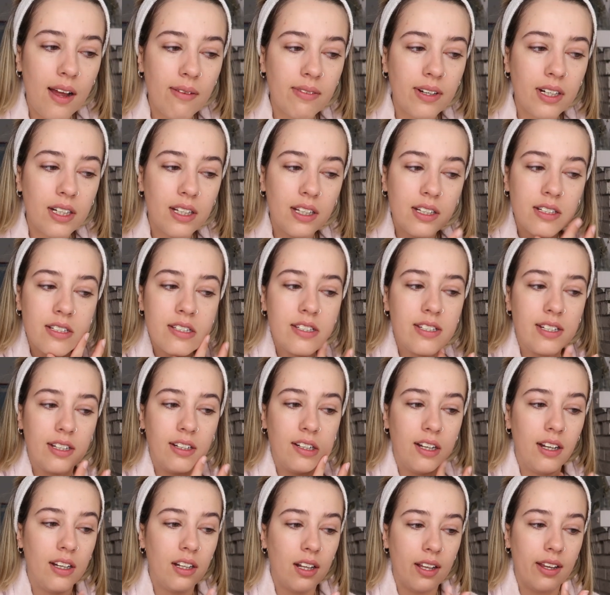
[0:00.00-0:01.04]
I'm gonna
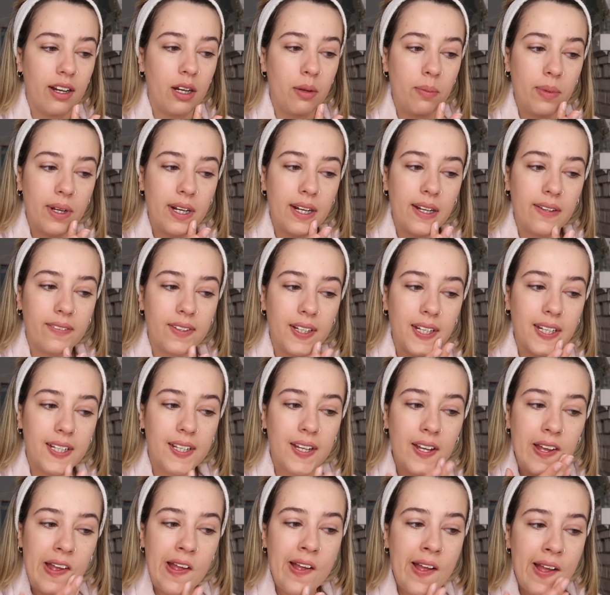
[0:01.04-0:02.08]
conceal a little bit of
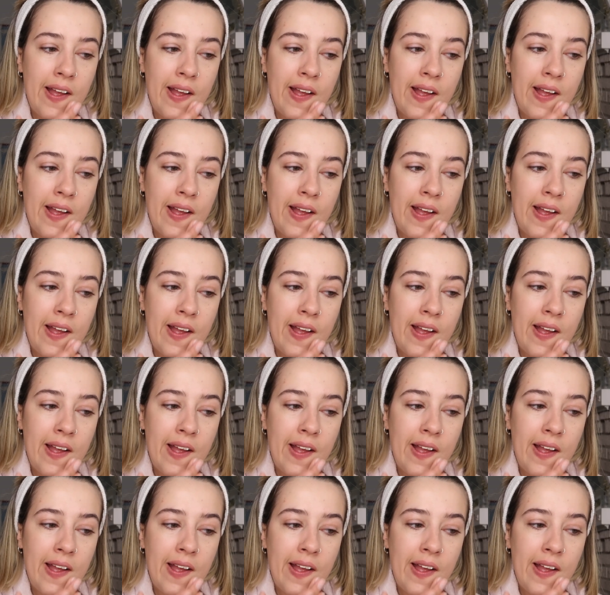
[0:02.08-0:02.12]
like